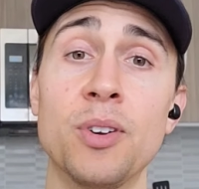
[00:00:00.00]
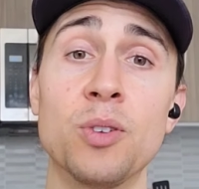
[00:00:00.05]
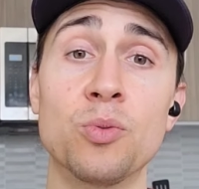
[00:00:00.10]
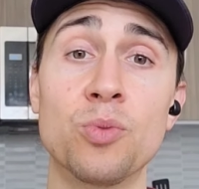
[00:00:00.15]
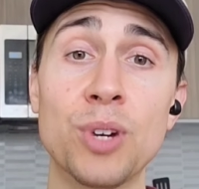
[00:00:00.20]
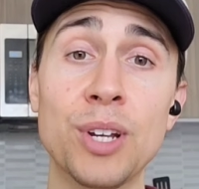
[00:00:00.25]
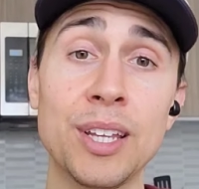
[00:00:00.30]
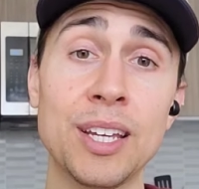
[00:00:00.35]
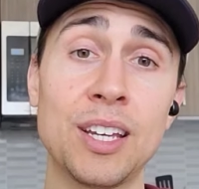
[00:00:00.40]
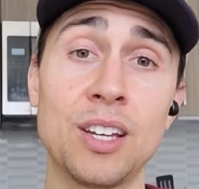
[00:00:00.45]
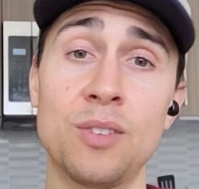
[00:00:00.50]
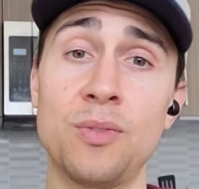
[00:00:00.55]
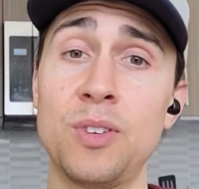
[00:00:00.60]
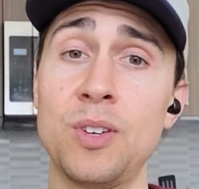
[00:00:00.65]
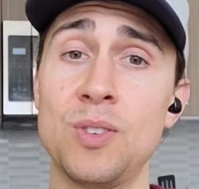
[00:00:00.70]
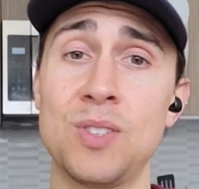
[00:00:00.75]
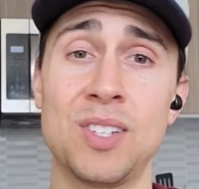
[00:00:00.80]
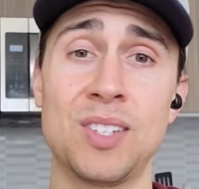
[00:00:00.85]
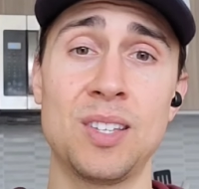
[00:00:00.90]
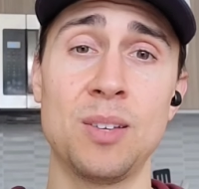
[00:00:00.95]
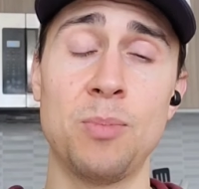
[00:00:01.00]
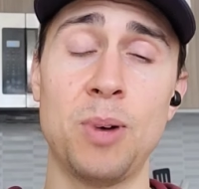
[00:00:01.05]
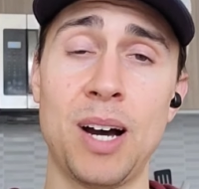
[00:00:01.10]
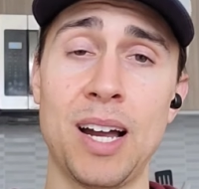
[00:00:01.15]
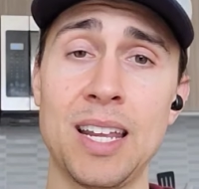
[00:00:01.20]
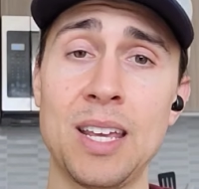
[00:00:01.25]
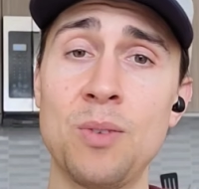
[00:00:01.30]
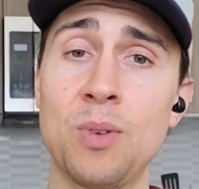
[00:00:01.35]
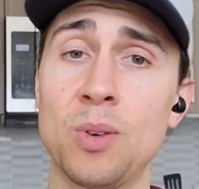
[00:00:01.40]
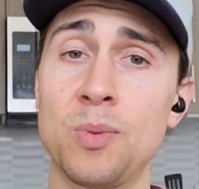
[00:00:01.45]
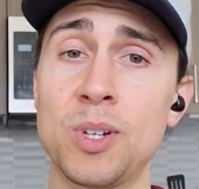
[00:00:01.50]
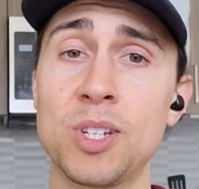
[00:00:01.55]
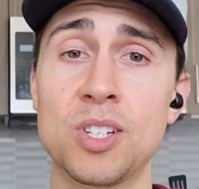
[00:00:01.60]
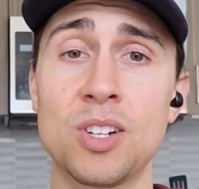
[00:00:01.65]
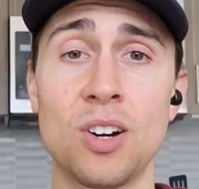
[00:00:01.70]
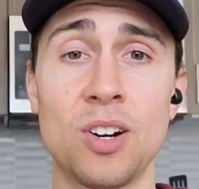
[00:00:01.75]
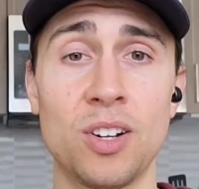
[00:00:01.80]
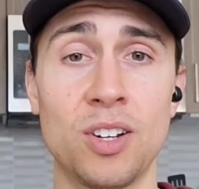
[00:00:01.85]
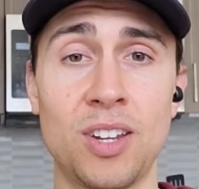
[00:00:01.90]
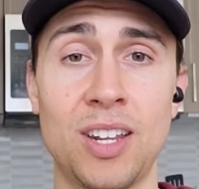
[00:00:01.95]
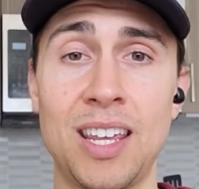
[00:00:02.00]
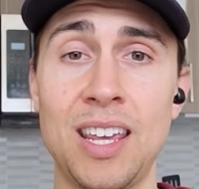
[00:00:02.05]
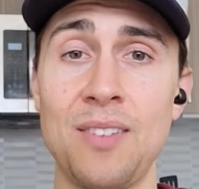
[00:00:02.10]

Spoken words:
It really confuses the body when we start